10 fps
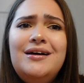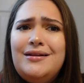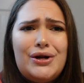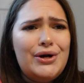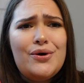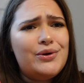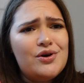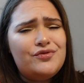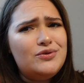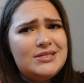literally only
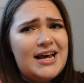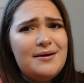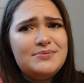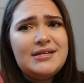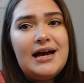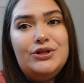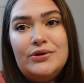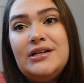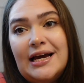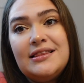a few steps, and you
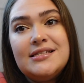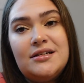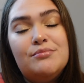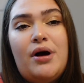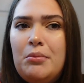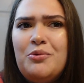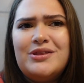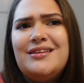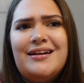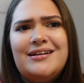can get this done probably
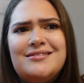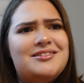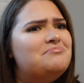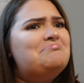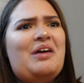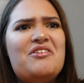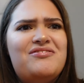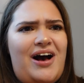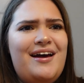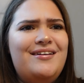within the next like
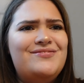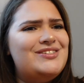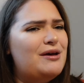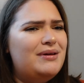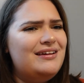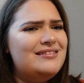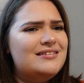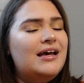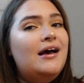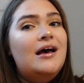5-10 minutes.